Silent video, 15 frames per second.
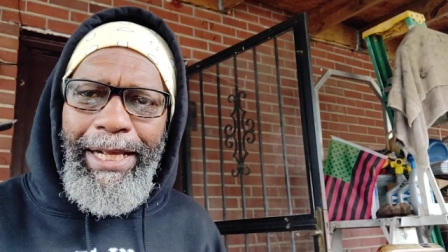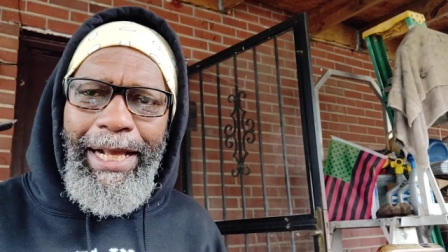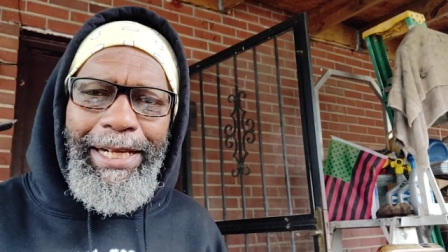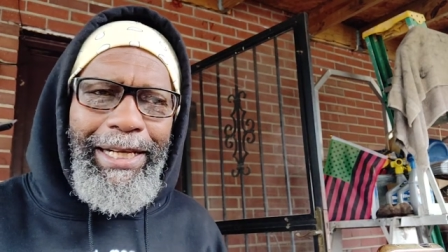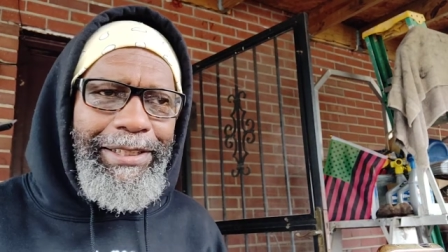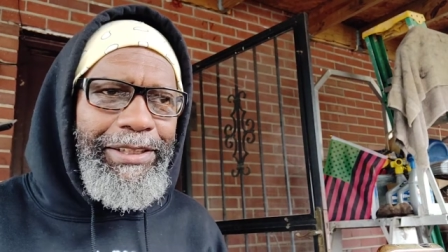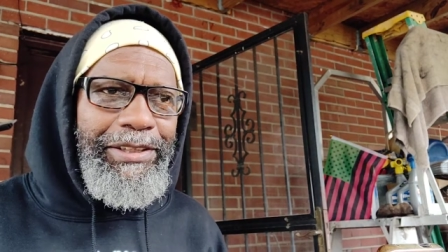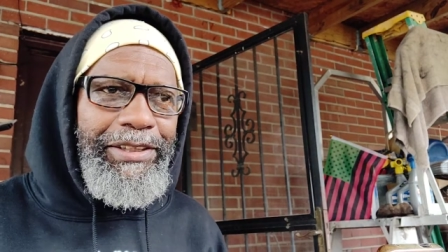I
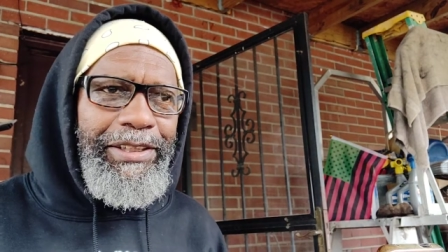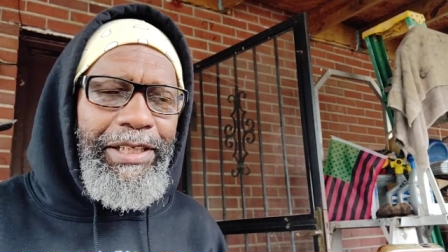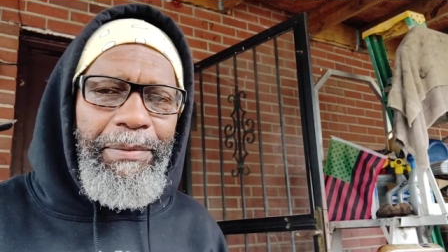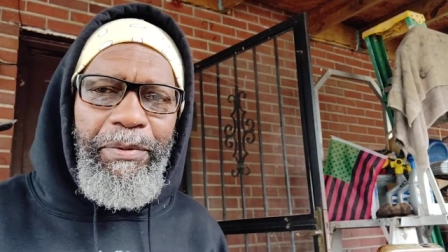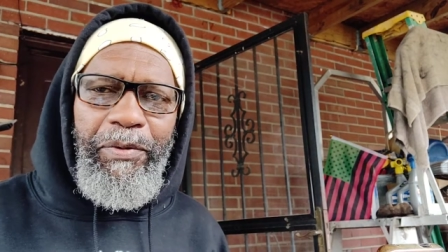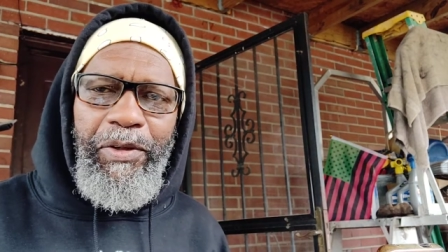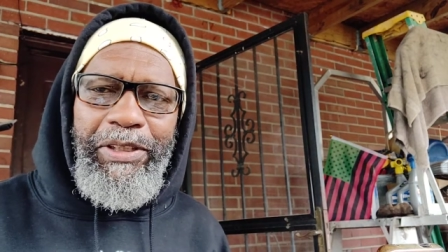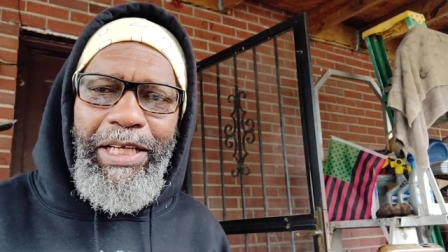got this
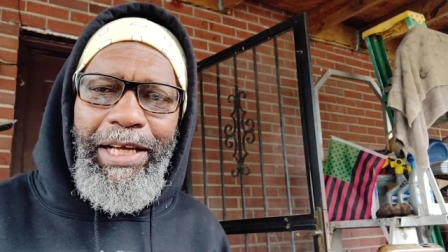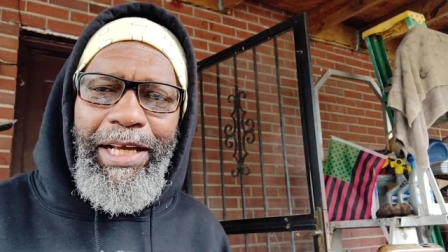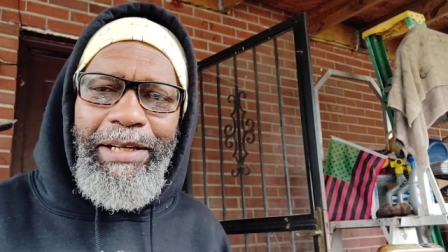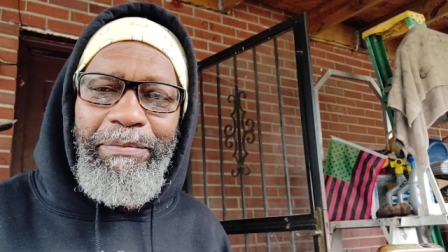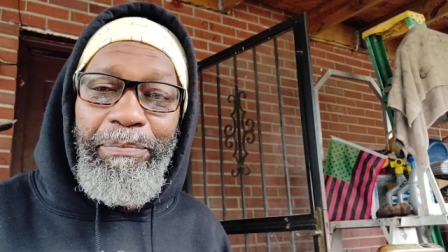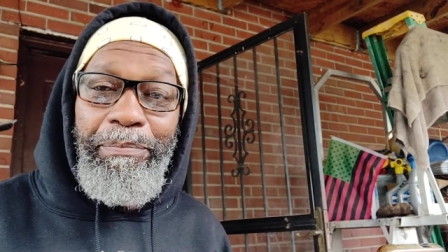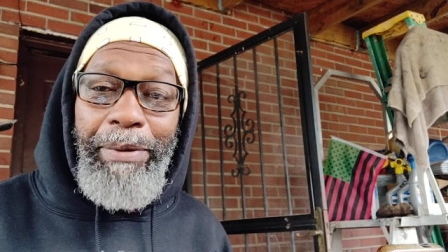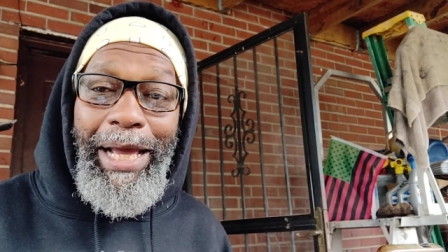dilemma because I
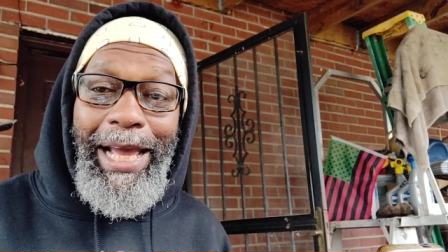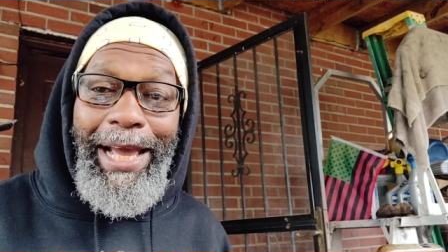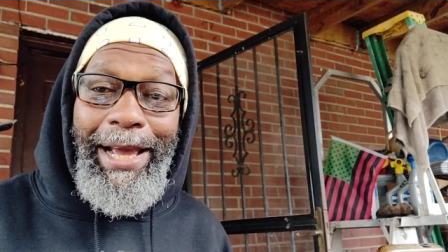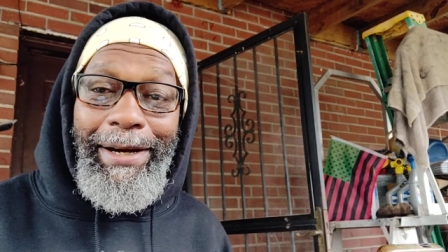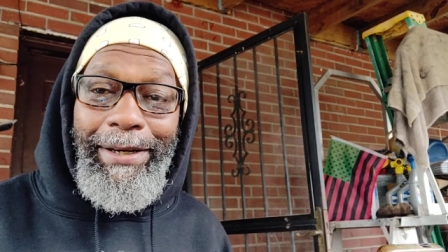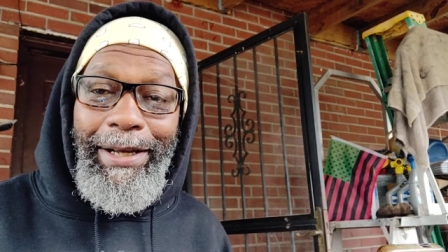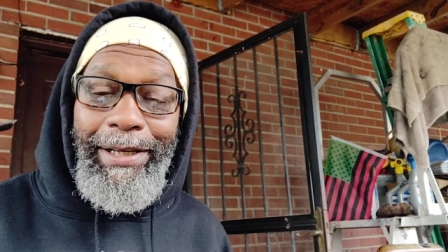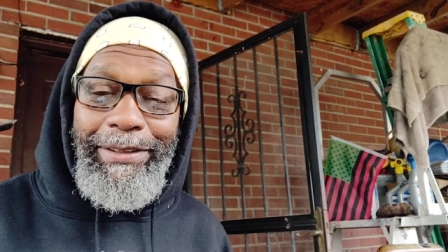ate
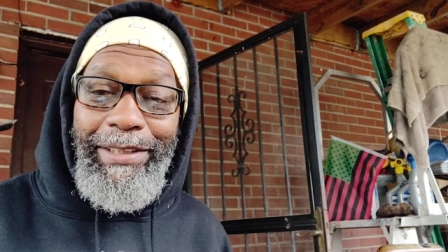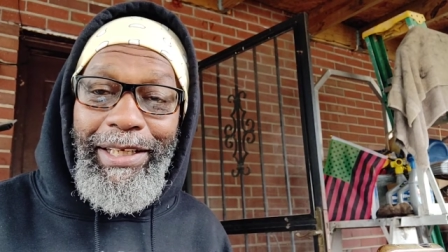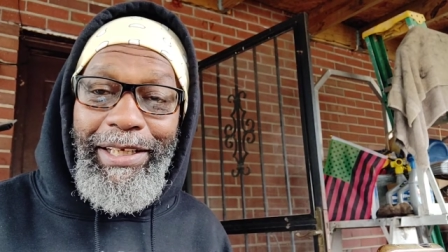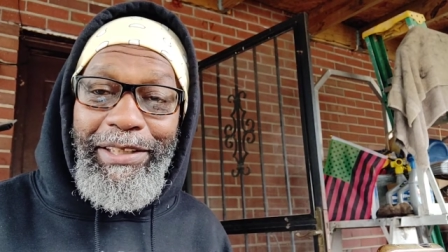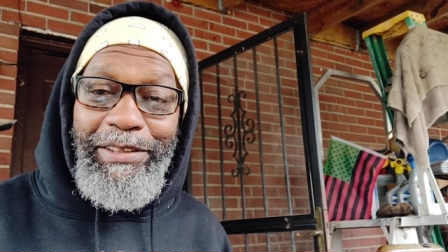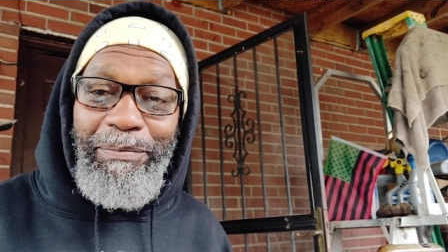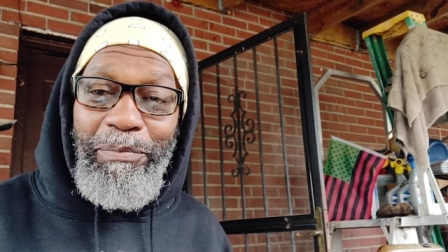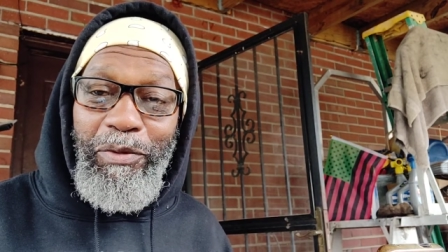bad last night
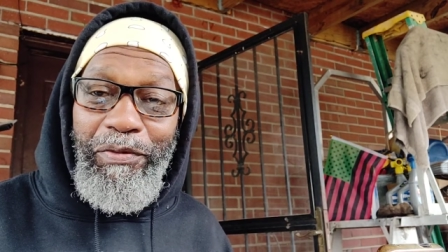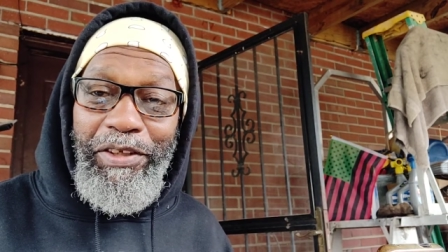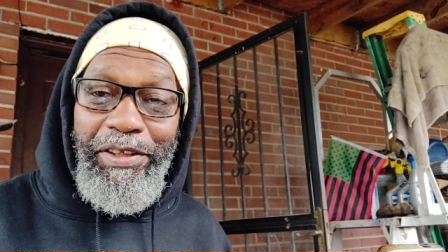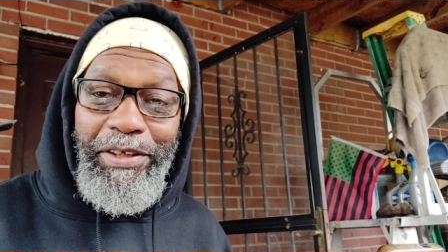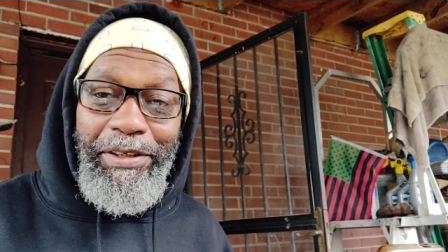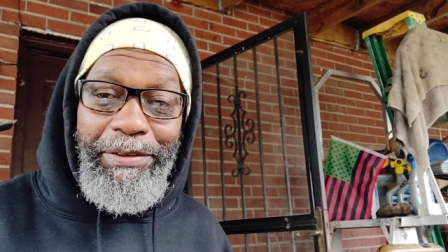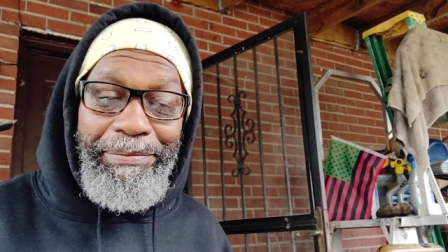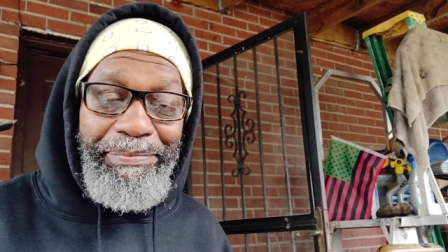at the movie
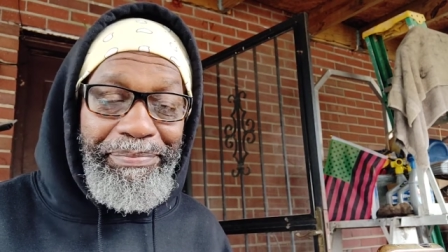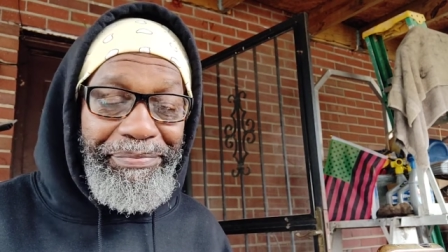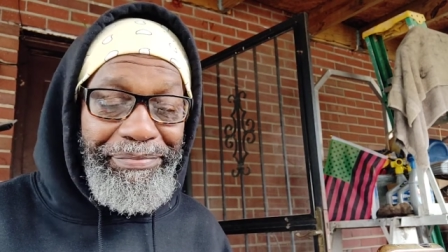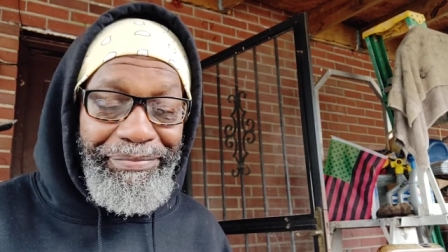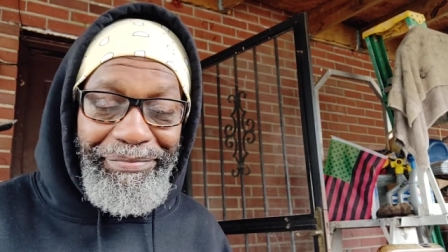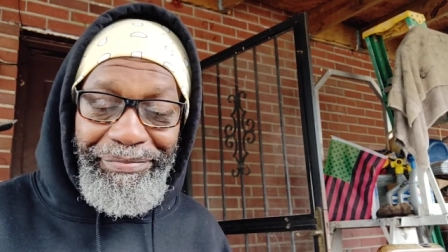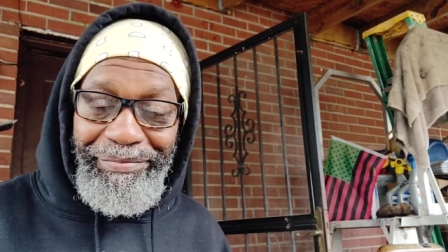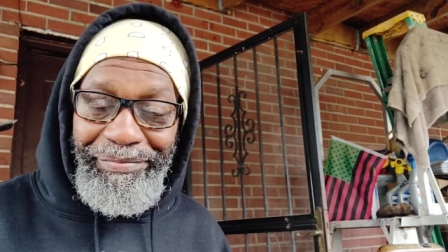theater.
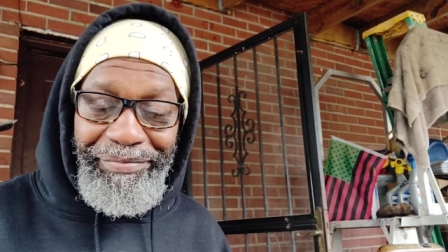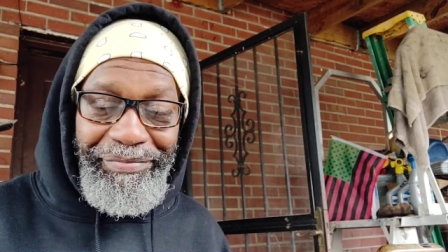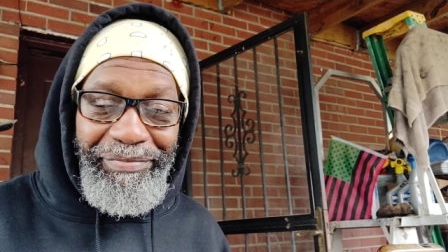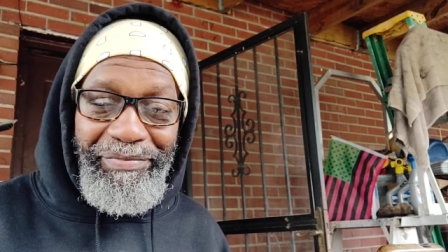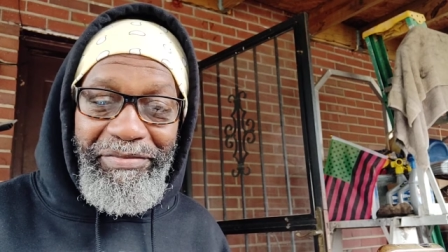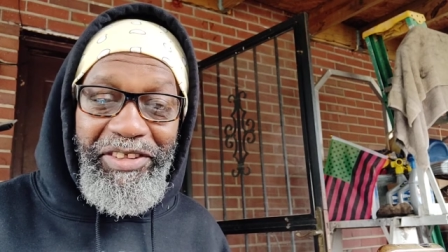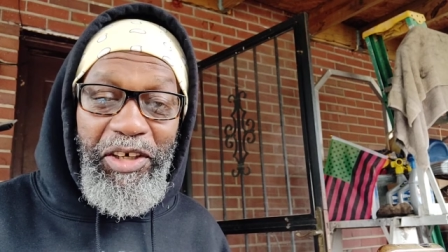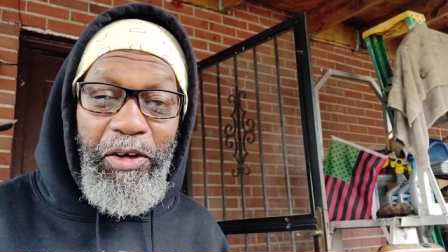
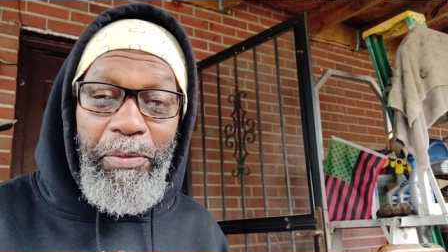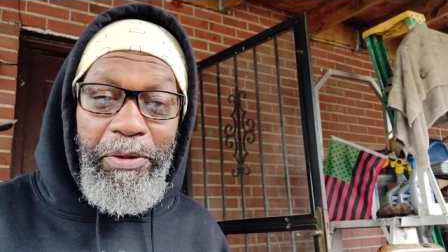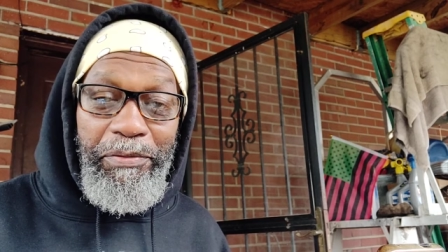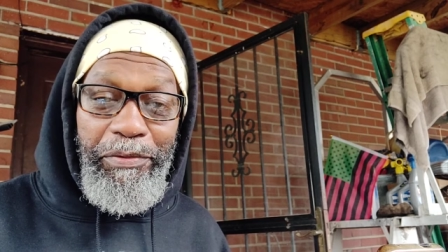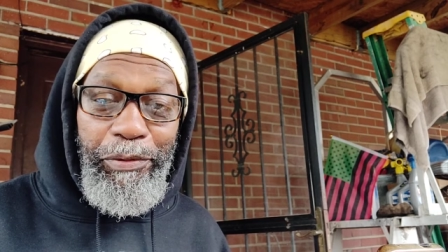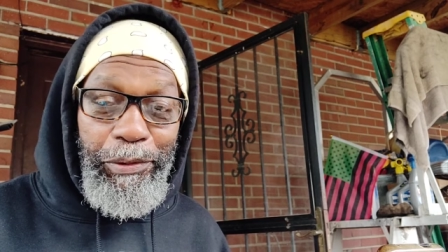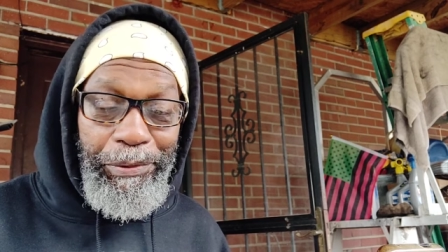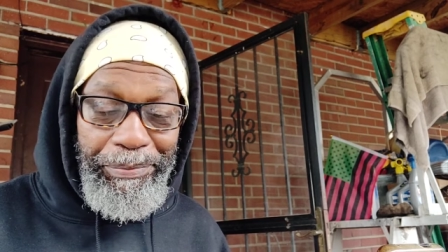Terrible
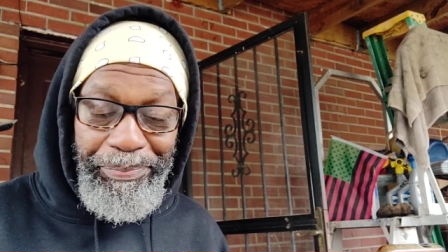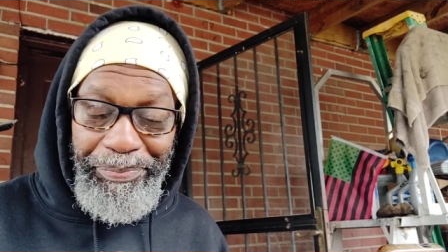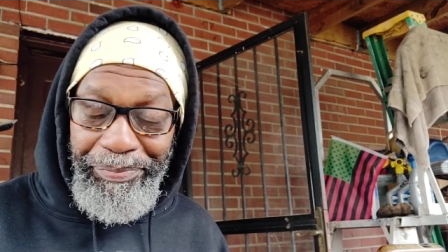food.